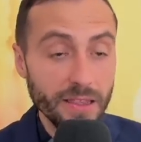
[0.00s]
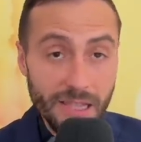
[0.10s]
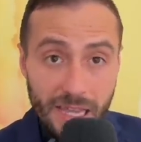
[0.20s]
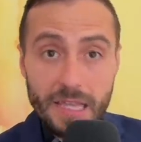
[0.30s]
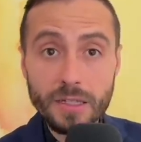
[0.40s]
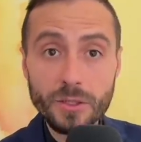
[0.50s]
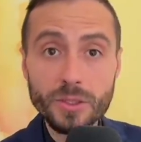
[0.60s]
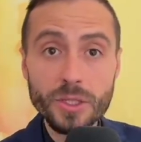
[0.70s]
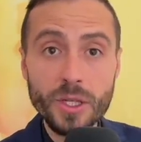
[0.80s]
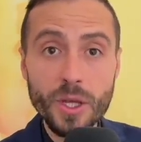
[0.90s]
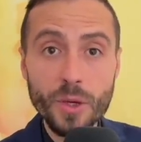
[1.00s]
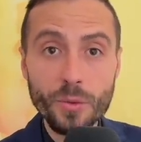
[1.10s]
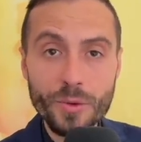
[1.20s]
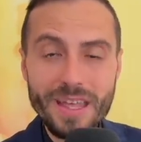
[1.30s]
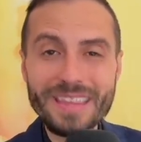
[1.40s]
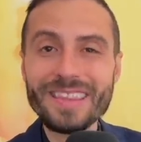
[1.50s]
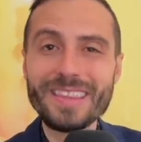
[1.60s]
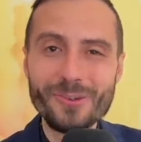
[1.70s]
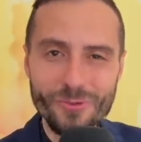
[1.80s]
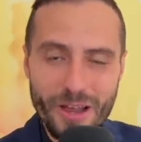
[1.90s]
deals with
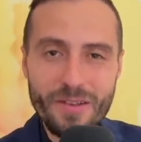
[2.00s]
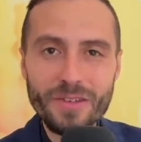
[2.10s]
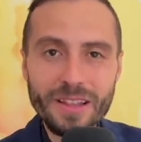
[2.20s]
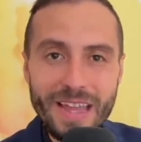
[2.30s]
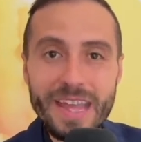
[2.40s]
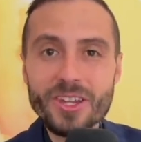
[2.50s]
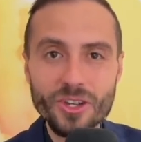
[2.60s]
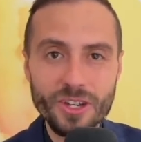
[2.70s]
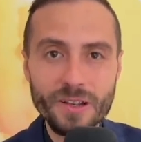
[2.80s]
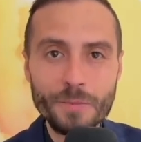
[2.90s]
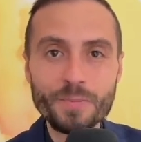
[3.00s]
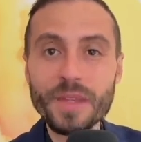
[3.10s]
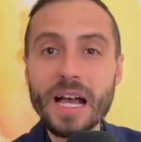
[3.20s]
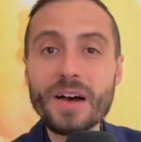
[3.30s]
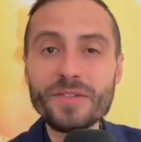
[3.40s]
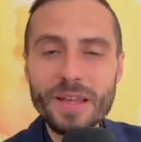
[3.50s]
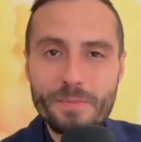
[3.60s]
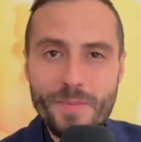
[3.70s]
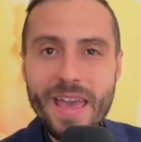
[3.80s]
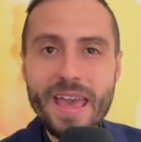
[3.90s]
the revelation of the
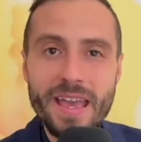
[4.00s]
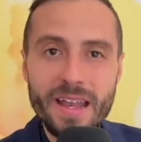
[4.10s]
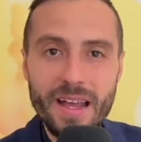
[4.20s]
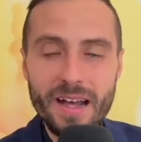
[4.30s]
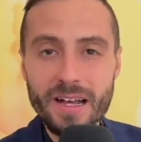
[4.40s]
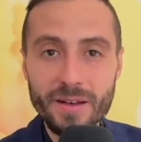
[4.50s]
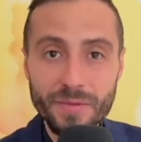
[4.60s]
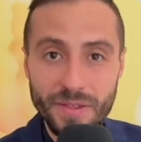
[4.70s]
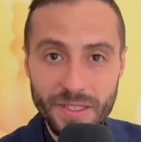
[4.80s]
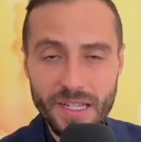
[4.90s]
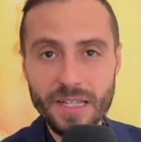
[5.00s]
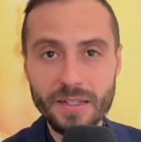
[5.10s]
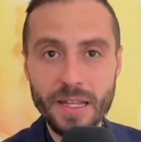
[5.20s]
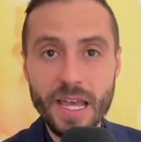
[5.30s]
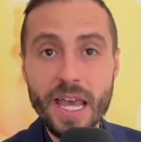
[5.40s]
man of sin.